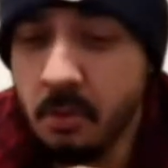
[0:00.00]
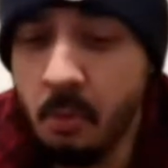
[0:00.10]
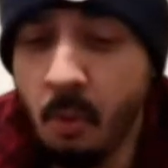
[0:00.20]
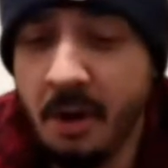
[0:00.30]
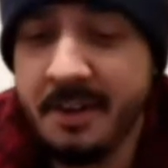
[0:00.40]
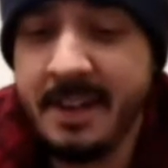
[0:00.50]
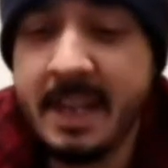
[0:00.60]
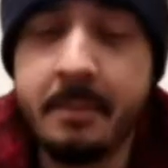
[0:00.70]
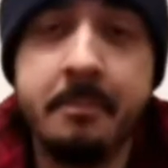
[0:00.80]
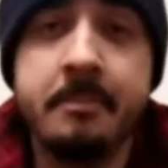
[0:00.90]
what
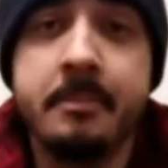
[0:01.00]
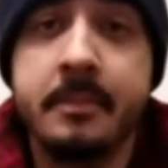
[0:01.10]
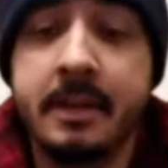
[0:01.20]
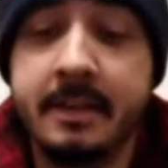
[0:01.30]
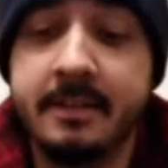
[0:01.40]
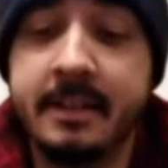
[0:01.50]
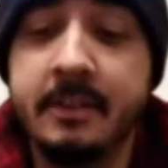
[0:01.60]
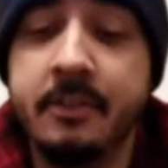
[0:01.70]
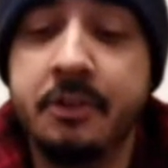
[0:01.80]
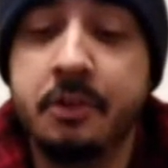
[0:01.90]
name is
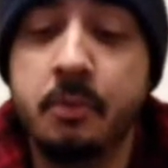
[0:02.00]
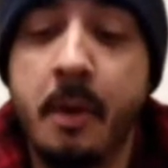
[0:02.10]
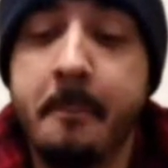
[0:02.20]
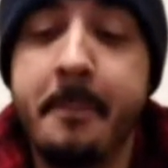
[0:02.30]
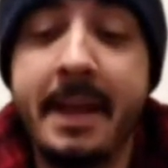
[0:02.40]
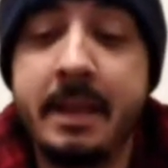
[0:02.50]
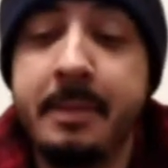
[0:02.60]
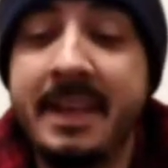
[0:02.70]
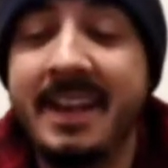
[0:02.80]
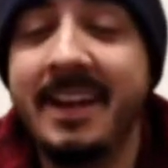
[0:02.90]
given to a
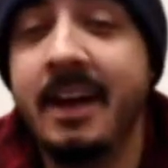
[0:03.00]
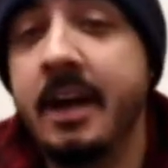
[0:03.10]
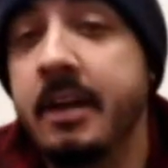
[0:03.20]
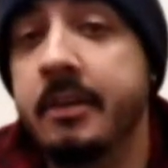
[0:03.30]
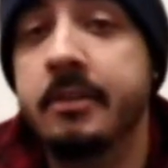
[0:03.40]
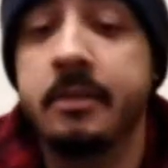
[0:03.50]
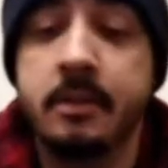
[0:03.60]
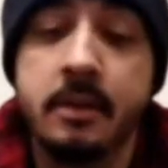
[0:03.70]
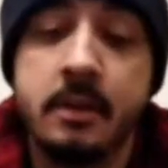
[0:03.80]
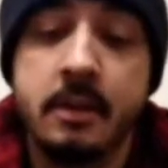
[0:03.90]
baby lion?
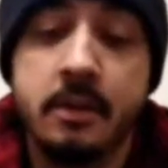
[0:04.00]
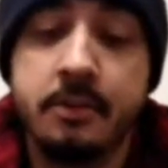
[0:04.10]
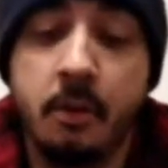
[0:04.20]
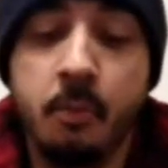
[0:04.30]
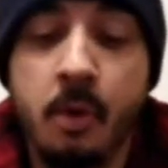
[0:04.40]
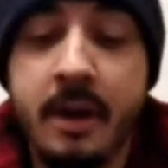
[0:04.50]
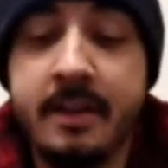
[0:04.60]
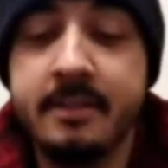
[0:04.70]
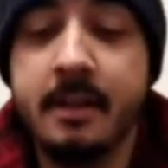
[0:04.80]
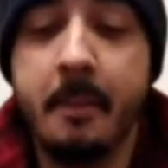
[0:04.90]
So what
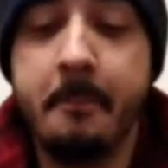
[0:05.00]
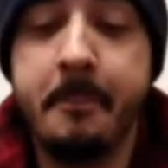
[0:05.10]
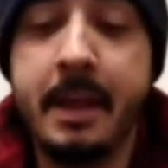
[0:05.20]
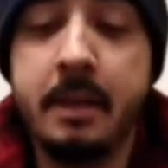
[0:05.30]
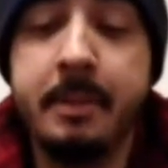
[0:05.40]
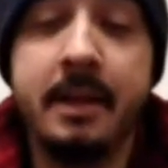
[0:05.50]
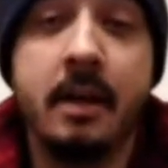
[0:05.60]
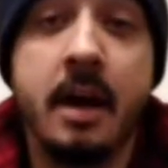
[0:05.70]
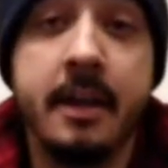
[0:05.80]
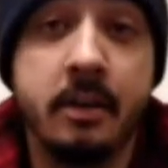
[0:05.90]
is a baby
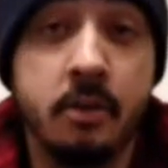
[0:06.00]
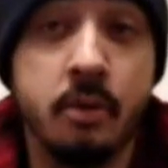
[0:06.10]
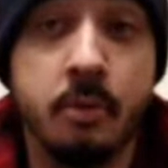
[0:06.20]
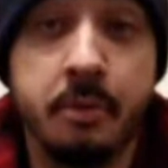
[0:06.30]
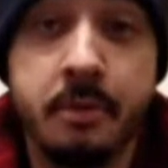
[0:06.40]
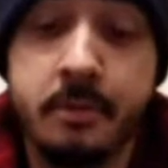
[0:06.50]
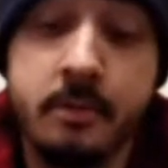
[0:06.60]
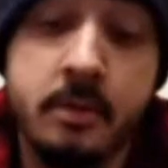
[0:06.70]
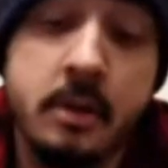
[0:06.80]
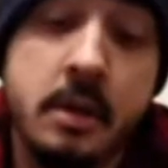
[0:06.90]
lion called?
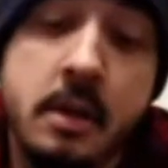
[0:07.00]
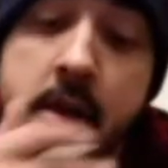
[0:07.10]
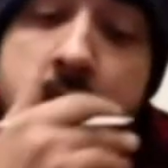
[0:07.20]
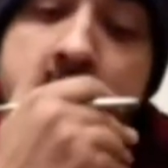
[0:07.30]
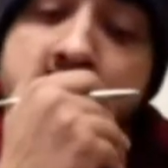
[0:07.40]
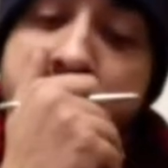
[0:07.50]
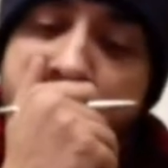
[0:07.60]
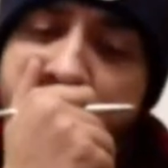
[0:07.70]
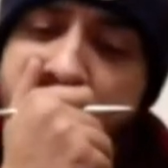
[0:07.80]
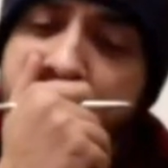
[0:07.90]

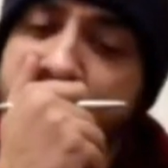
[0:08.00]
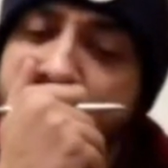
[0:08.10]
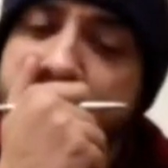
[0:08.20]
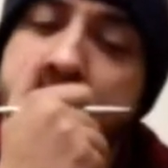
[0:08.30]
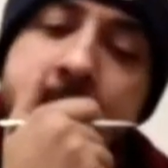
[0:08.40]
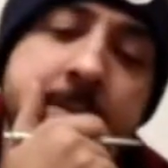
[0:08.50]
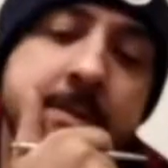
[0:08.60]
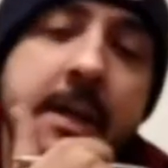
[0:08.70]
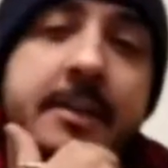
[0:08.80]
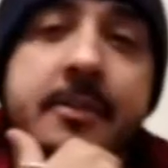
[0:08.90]
That's the
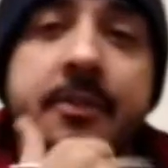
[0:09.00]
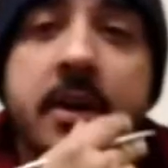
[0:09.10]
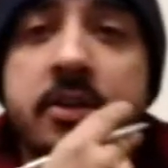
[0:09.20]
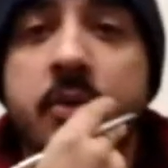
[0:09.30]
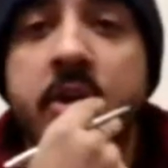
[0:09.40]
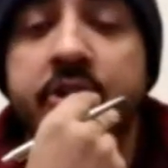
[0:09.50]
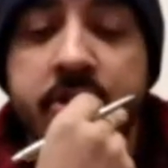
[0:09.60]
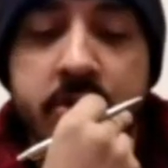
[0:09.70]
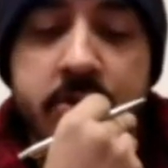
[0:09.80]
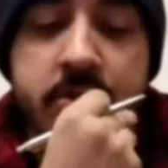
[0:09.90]
first question.